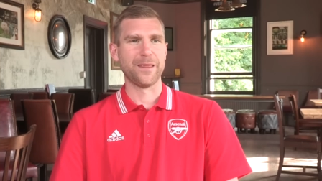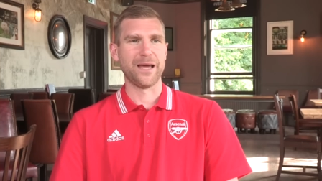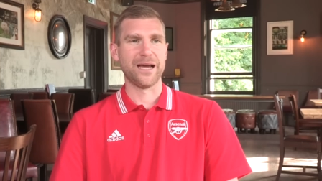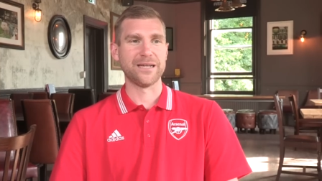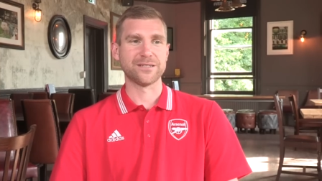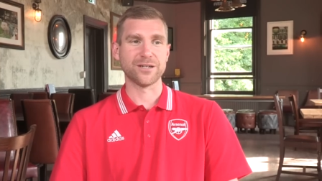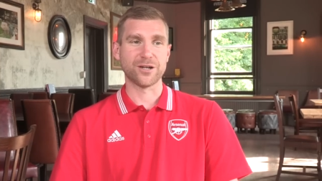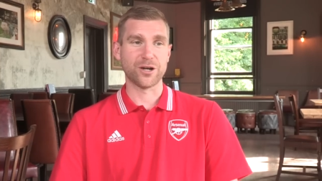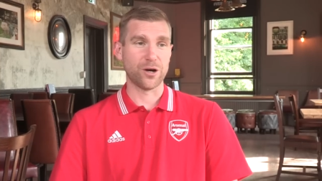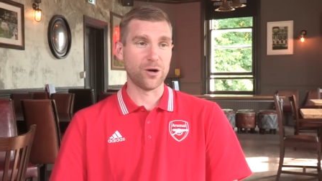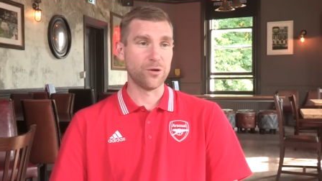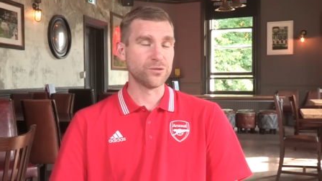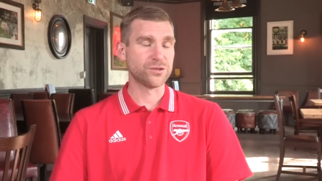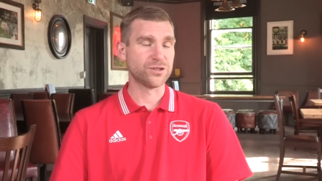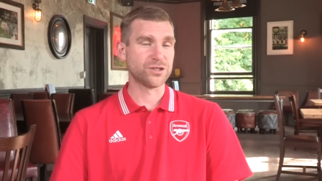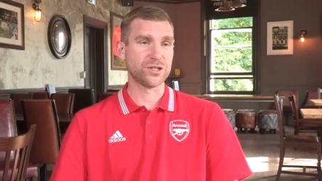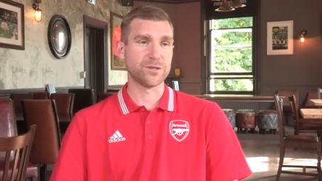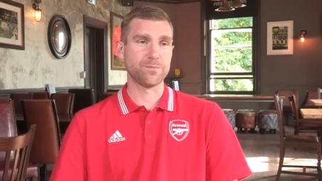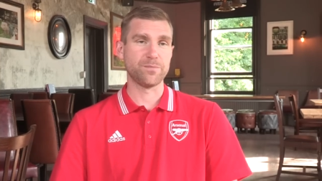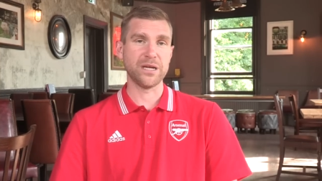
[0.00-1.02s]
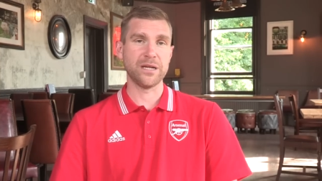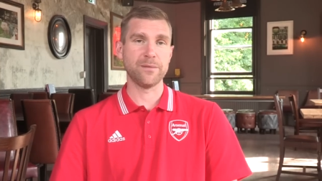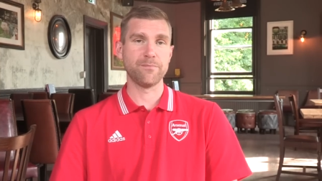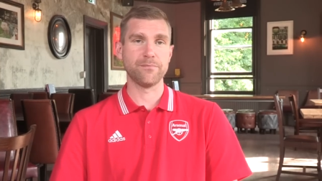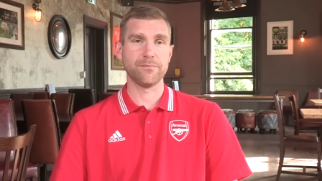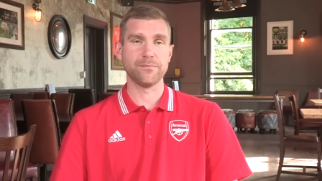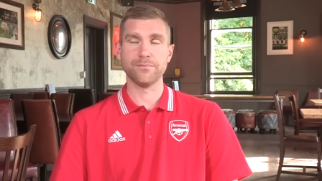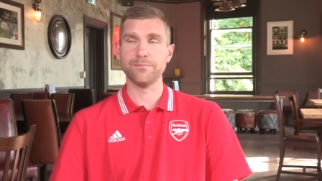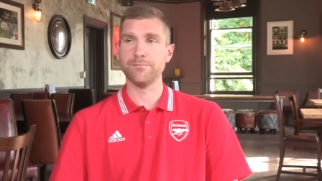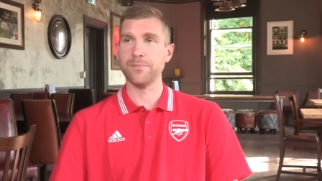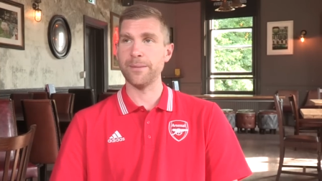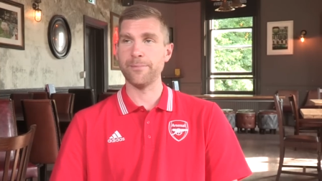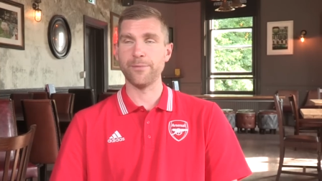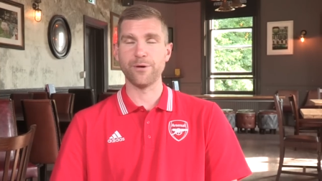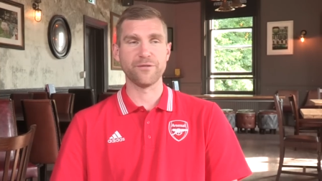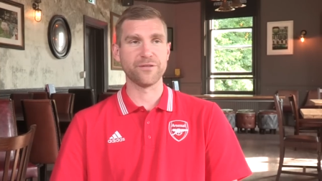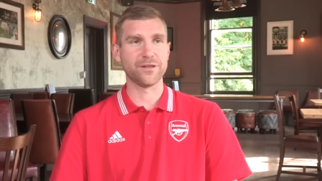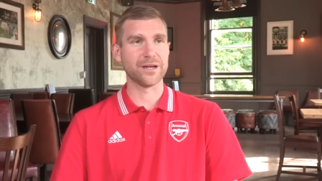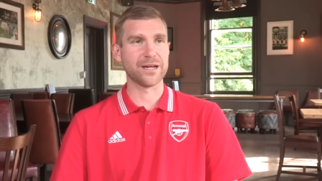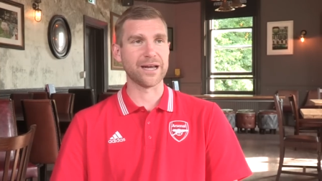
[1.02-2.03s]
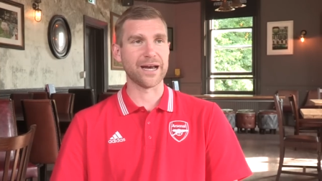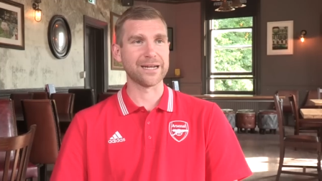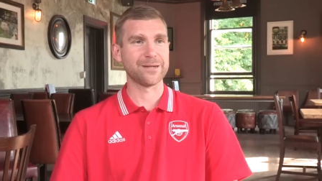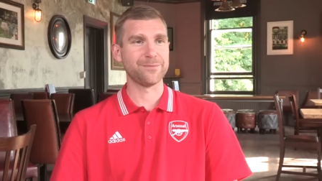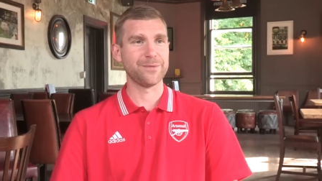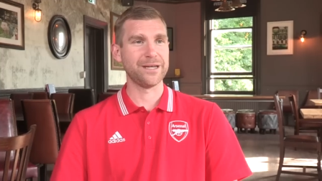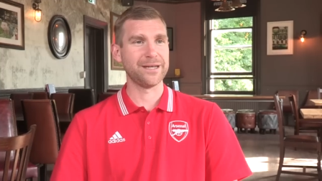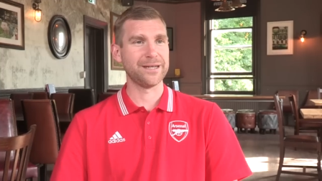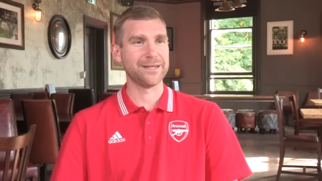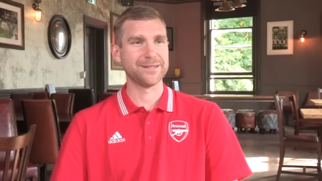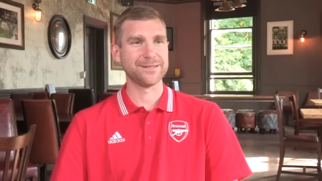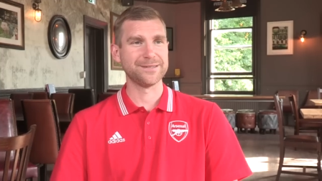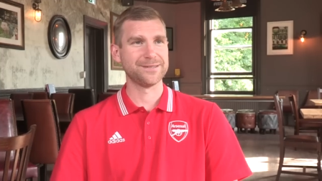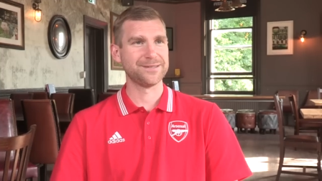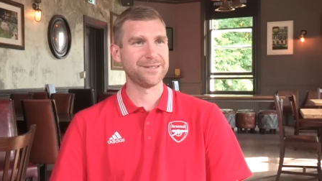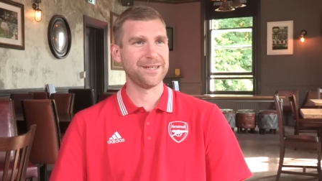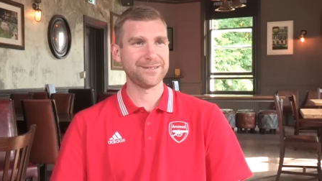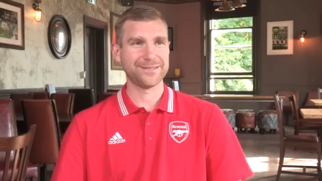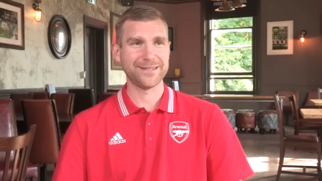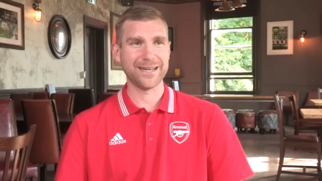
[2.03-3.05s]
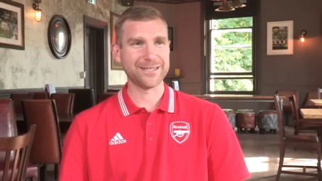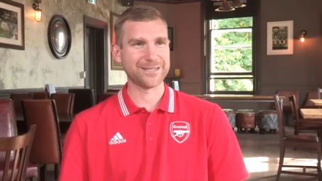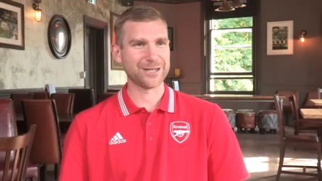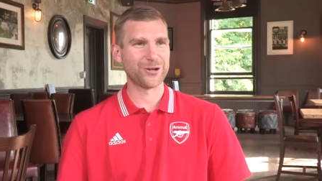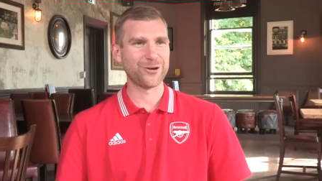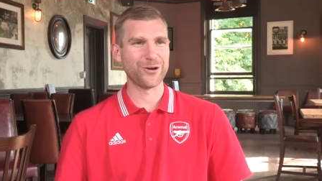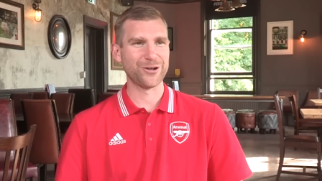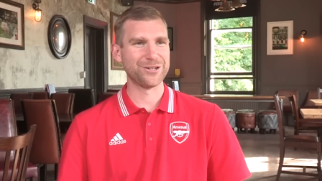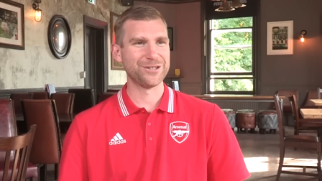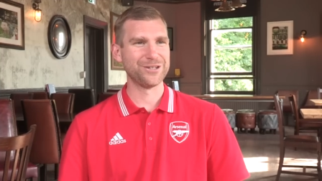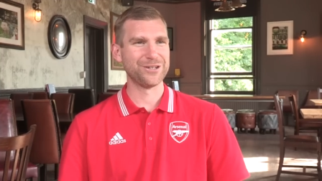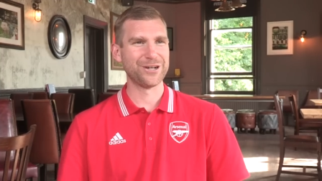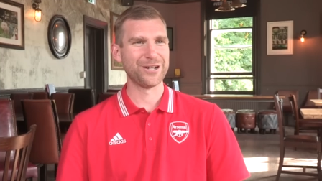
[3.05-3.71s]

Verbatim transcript: As a coach, being member of the academy, these days are gone.